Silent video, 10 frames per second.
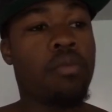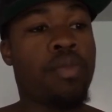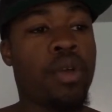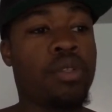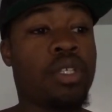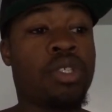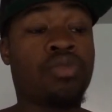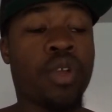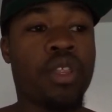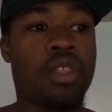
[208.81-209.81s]
build the
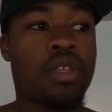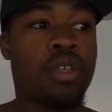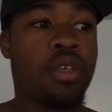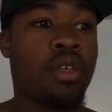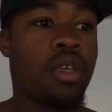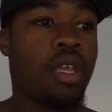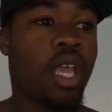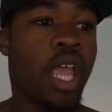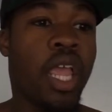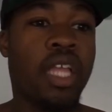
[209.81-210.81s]
strength
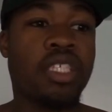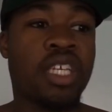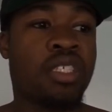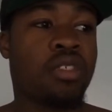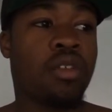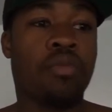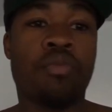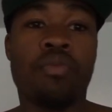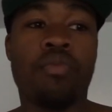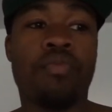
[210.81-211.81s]
and just
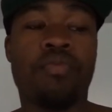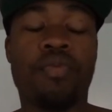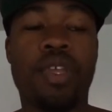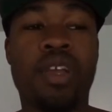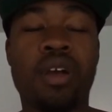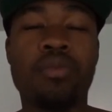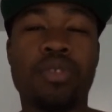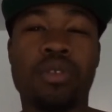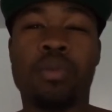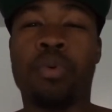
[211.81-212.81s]
become
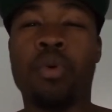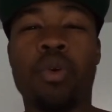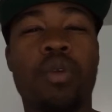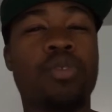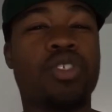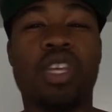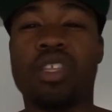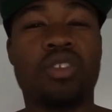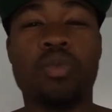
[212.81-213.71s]
to the point where it was nothing to